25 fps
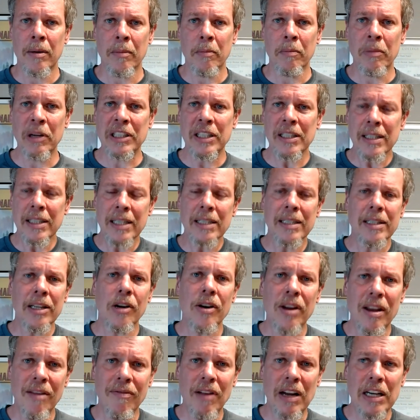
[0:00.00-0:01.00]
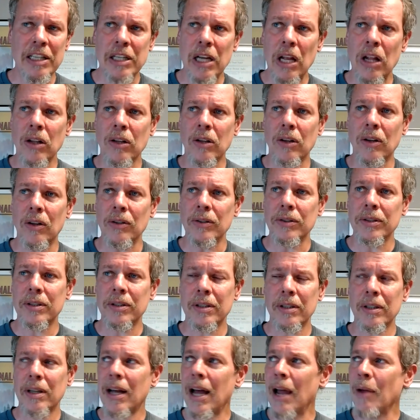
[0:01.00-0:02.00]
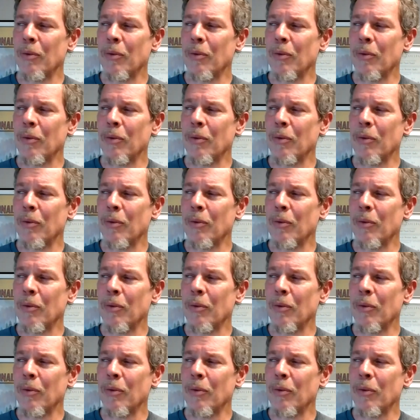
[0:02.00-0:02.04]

But just because they're evangelicals,